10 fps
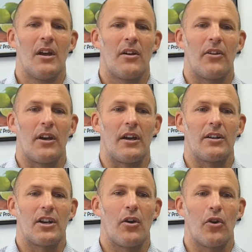The
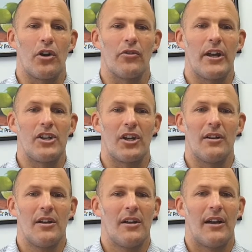Tauranga
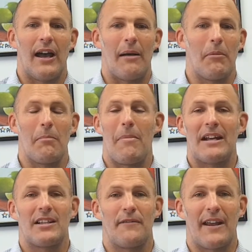region,
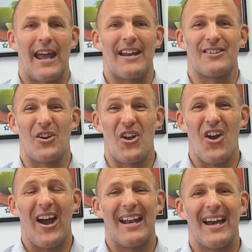massive again. So
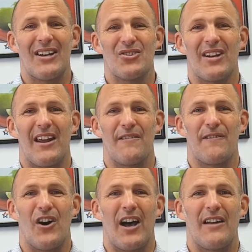
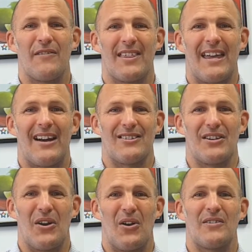
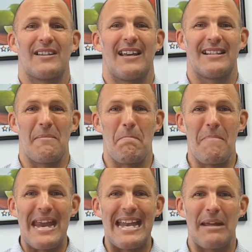$905,000 is a
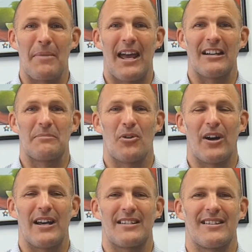median house
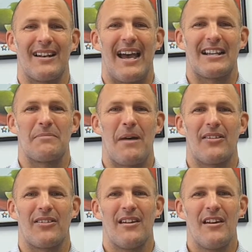price last
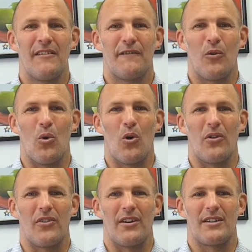month
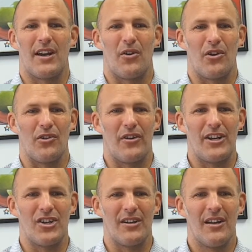for the Tauranga
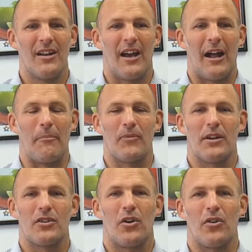region.
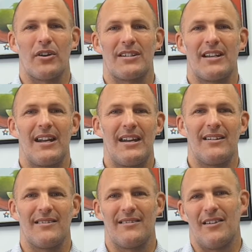Tauranga
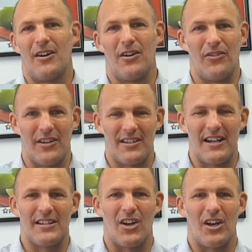City on the
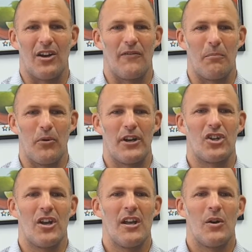city side of the
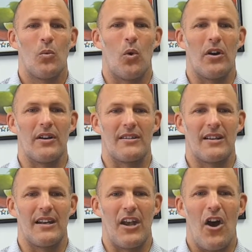bridge was
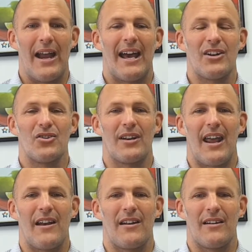
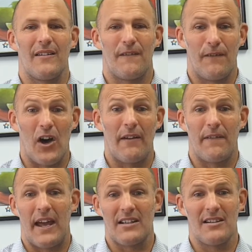
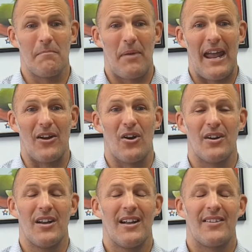$905,000, bang
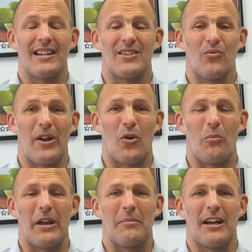on. That's a record
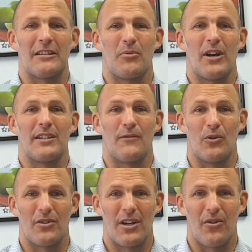medium house price
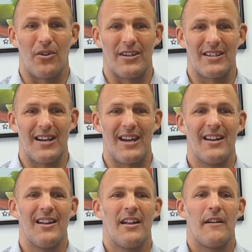for Tauranga
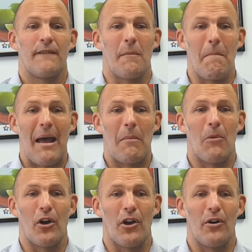City. For Mount
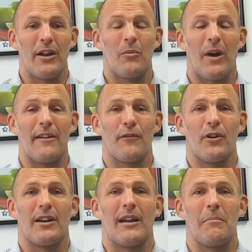Maunganui, wait
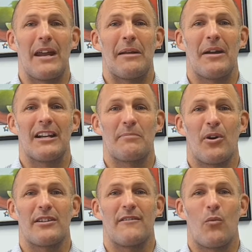for it, a medium house
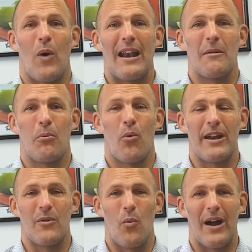price of
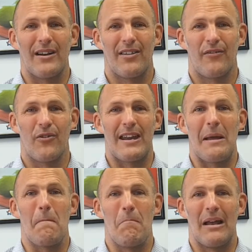$1.13
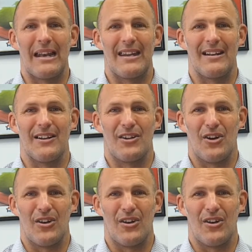million.